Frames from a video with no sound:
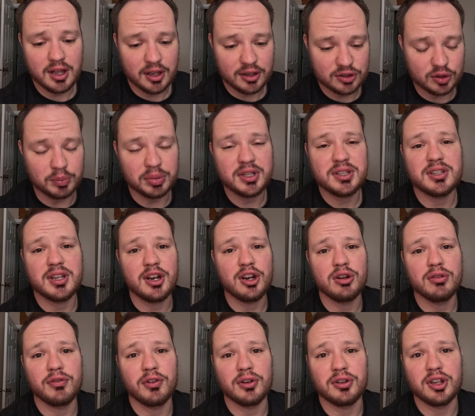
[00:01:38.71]
So please head
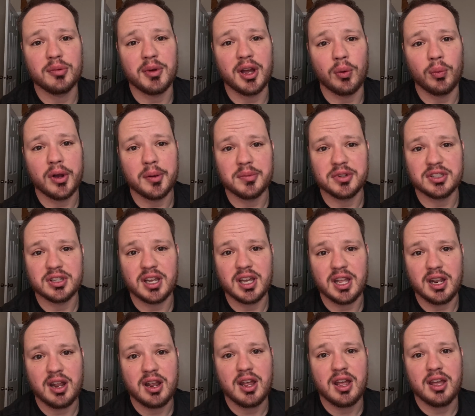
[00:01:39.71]
over to my
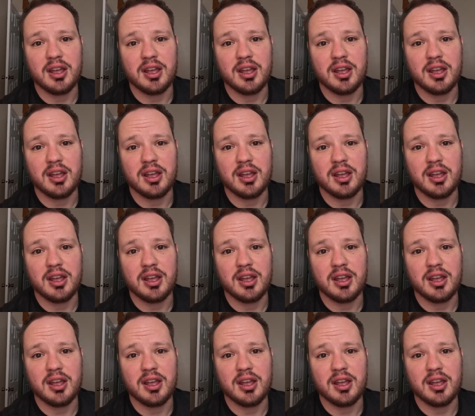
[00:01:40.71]
website,